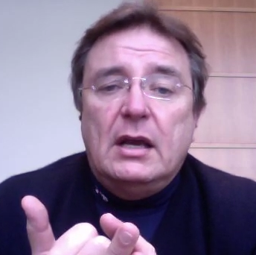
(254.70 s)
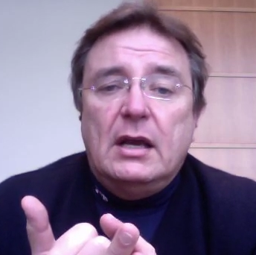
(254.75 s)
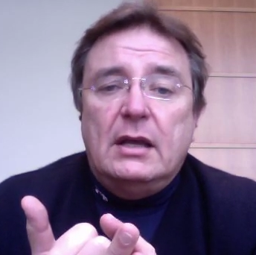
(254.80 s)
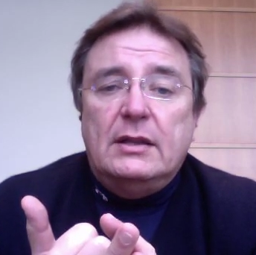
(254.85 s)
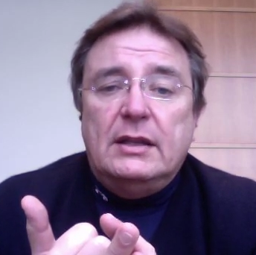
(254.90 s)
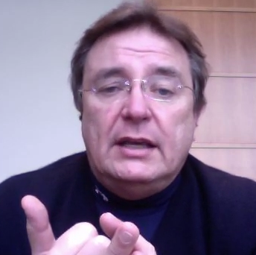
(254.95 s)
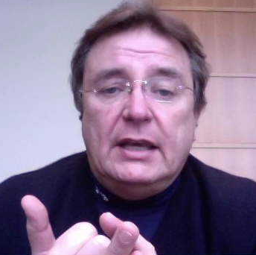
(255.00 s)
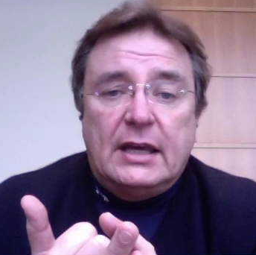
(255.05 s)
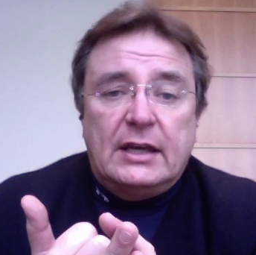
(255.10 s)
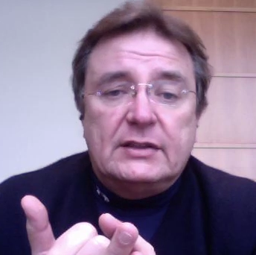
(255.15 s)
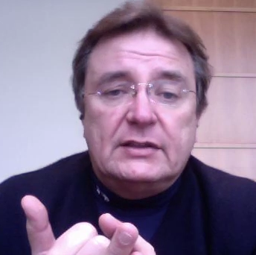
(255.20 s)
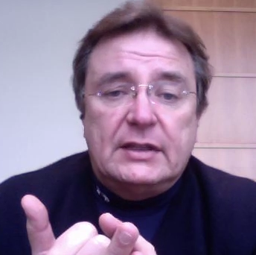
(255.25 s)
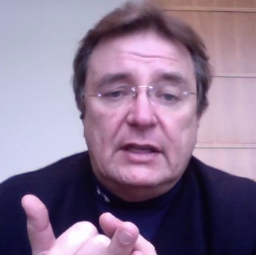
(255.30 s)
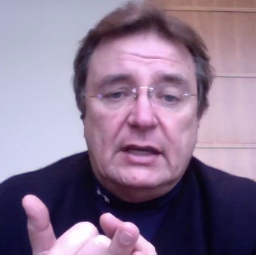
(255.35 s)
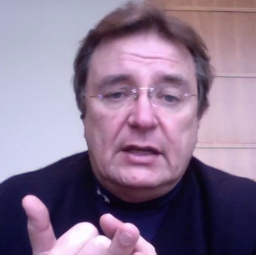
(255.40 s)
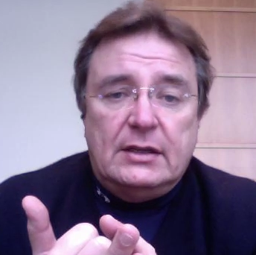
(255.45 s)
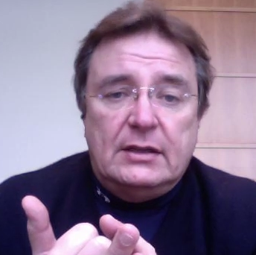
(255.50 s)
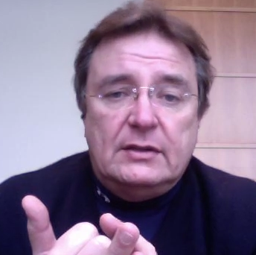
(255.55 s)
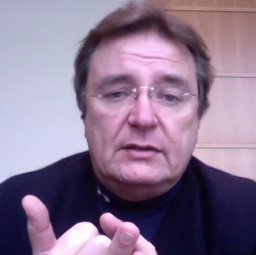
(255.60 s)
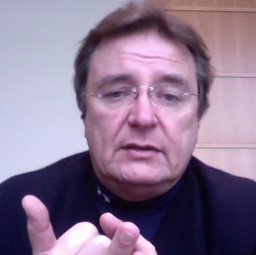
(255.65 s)
the ex
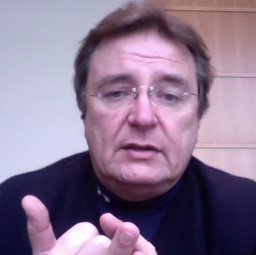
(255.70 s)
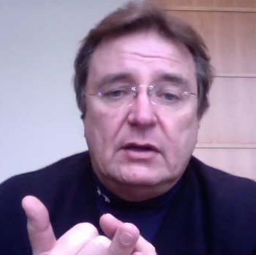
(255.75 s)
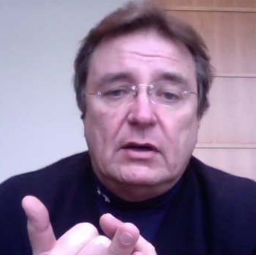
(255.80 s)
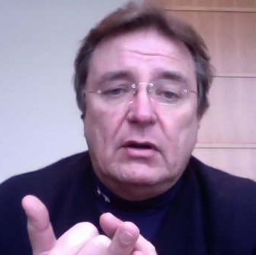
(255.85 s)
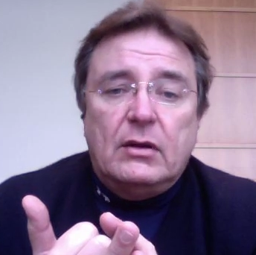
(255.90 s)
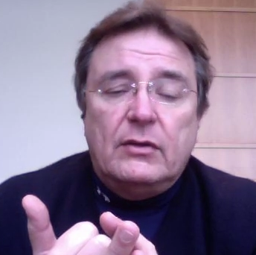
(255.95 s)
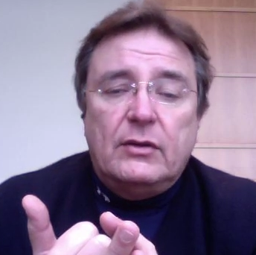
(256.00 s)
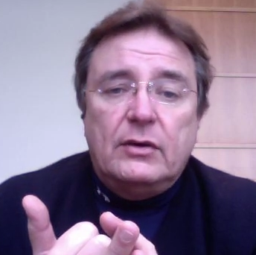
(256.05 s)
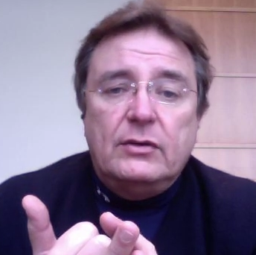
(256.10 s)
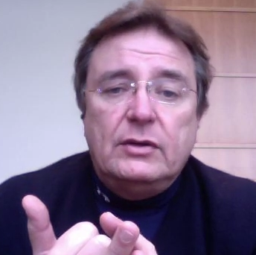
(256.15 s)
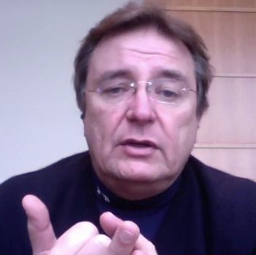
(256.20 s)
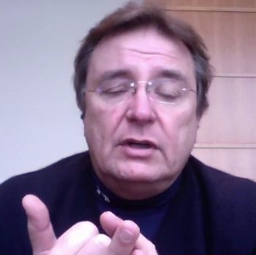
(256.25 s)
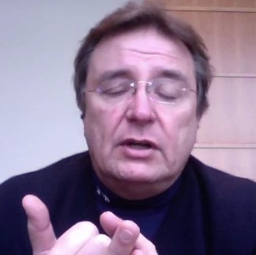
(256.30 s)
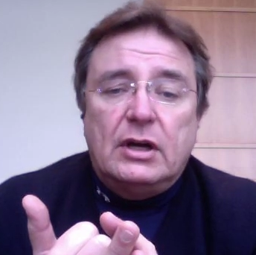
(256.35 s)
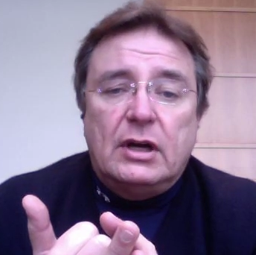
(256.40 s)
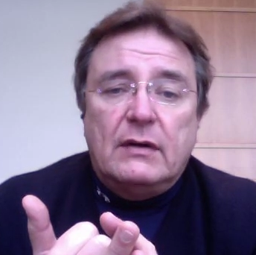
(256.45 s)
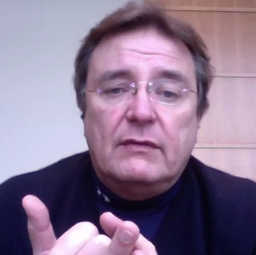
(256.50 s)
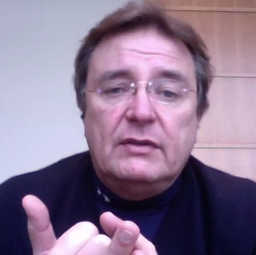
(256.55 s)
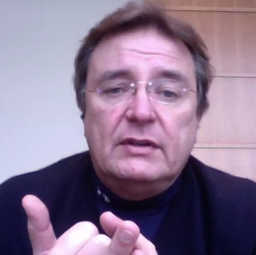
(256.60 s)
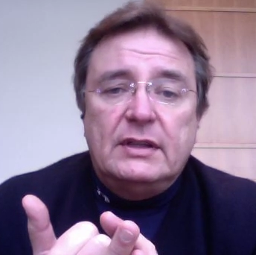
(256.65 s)
that is, although you can
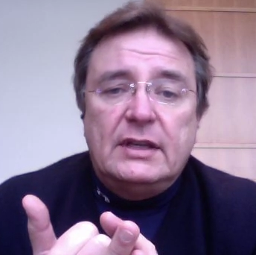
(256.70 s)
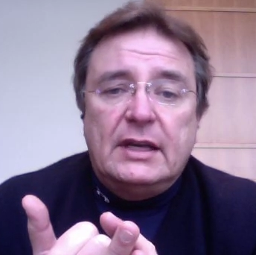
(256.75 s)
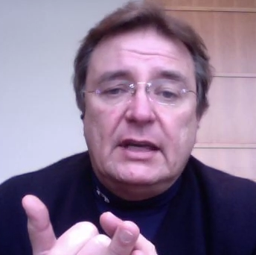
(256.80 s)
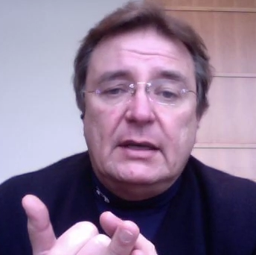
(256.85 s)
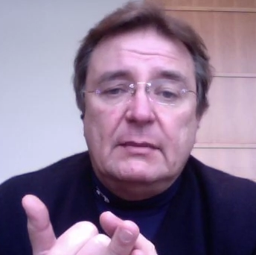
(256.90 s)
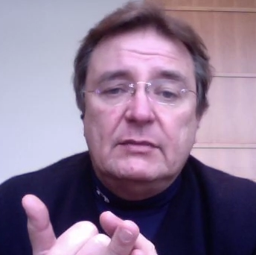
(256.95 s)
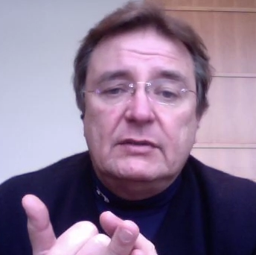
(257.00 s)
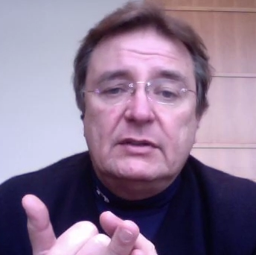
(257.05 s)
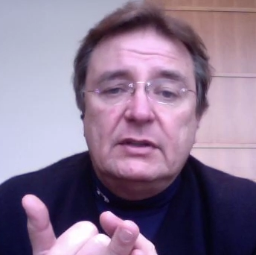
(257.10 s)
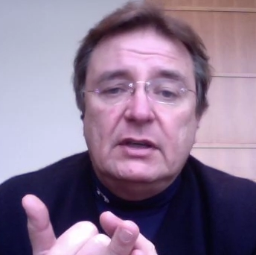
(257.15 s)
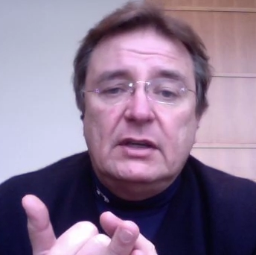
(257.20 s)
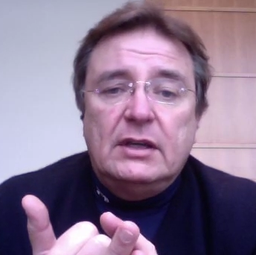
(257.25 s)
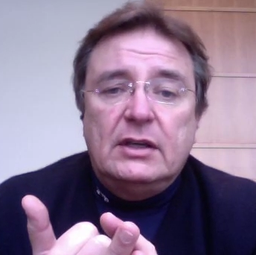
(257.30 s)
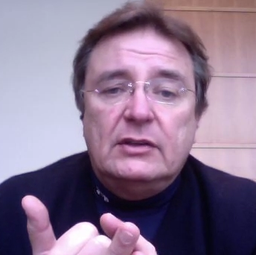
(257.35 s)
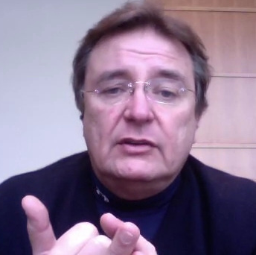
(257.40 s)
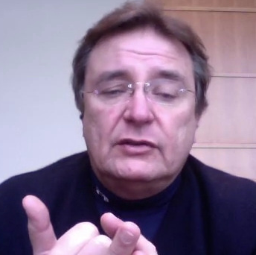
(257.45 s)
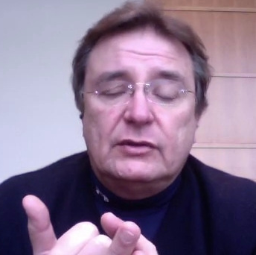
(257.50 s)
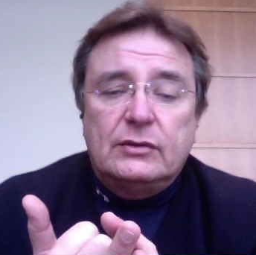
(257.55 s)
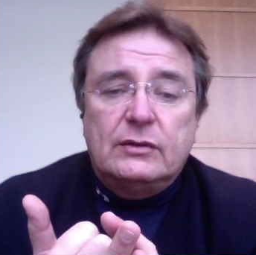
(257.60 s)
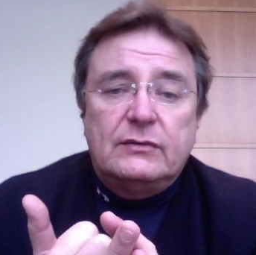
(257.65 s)
oftentimes
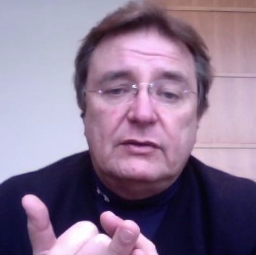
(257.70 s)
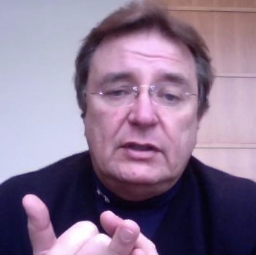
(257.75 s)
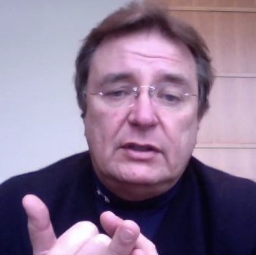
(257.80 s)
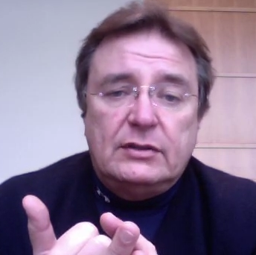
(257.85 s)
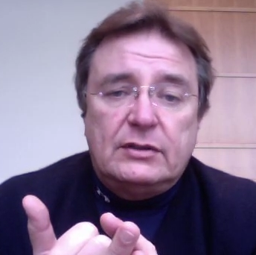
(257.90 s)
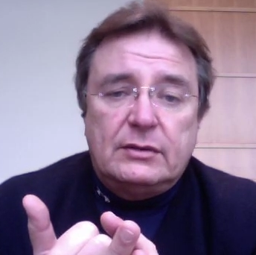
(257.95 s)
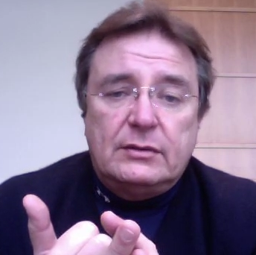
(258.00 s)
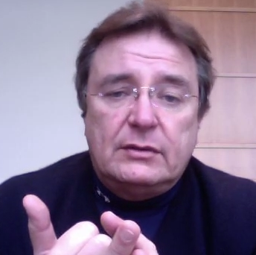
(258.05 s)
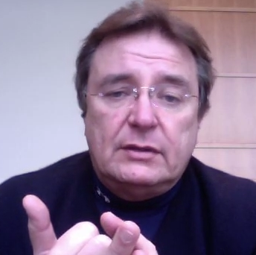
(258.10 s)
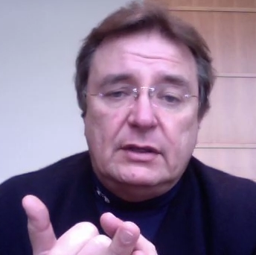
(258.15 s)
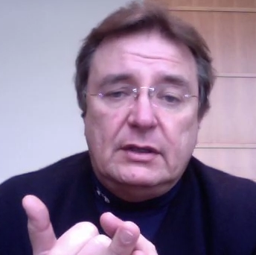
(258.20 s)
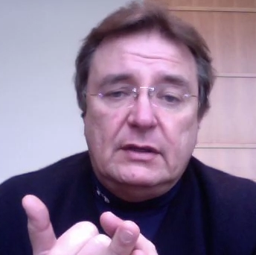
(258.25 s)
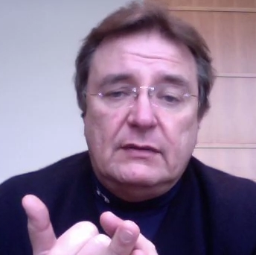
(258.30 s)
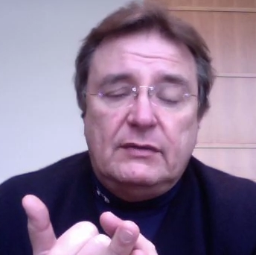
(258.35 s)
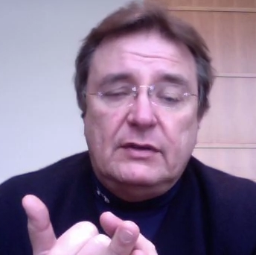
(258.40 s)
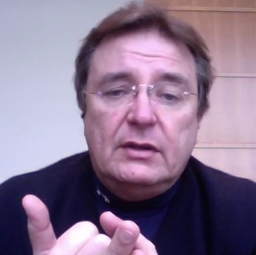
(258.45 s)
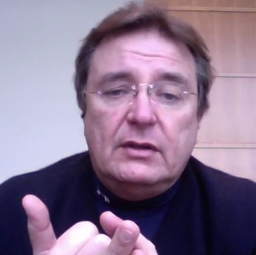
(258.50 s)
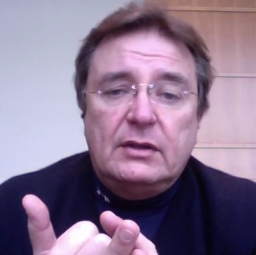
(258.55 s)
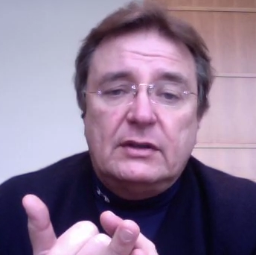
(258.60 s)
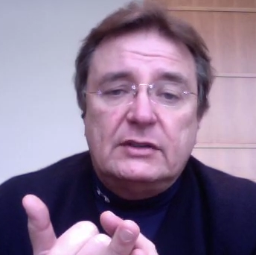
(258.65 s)
serve the attorney if
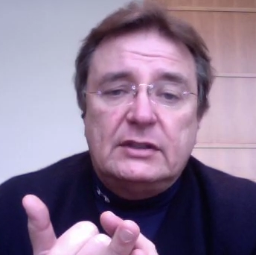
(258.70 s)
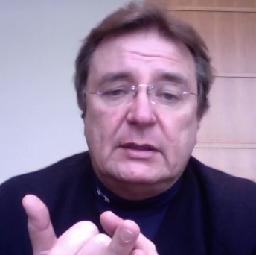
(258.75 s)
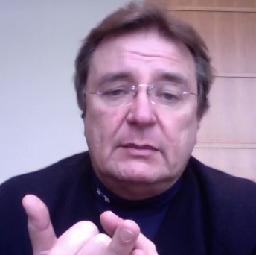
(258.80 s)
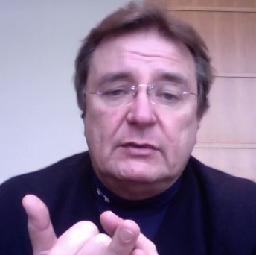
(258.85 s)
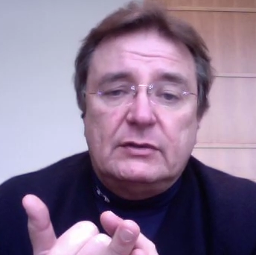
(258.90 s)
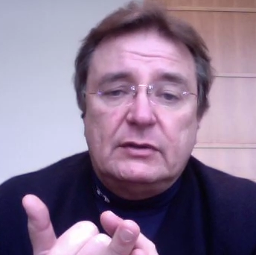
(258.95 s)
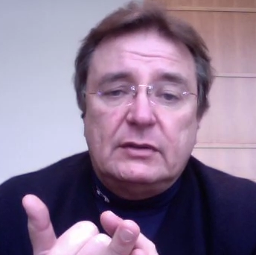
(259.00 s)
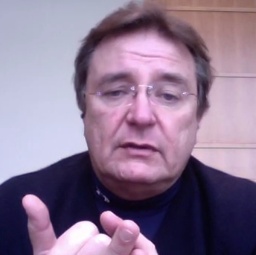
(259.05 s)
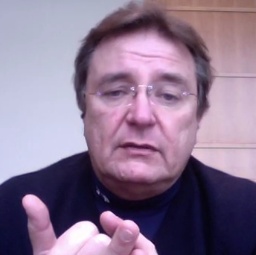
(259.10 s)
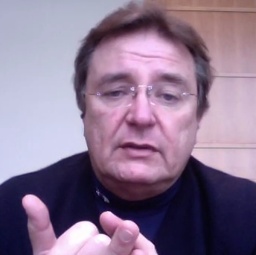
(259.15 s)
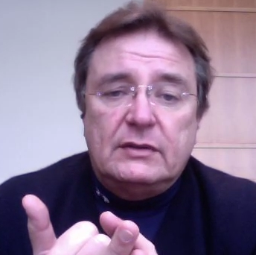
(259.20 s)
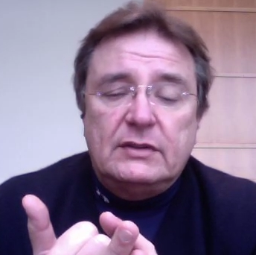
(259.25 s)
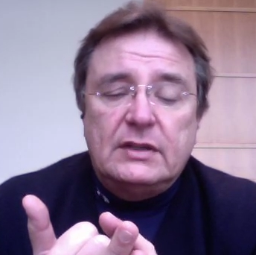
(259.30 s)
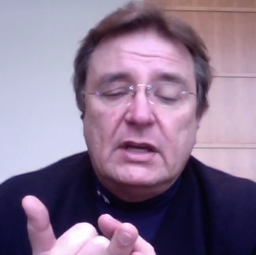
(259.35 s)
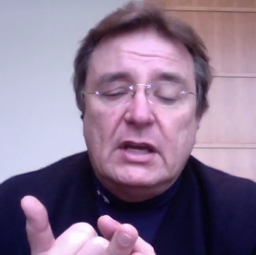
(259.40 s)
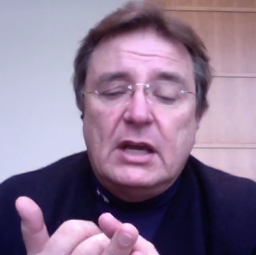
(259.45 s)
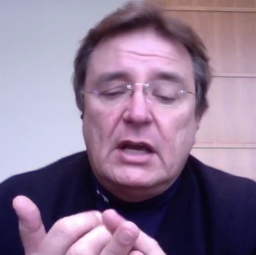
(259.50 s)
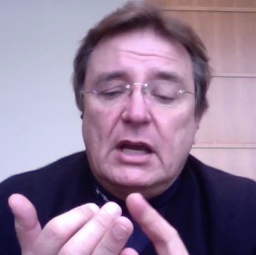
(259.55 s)
he'll accept service.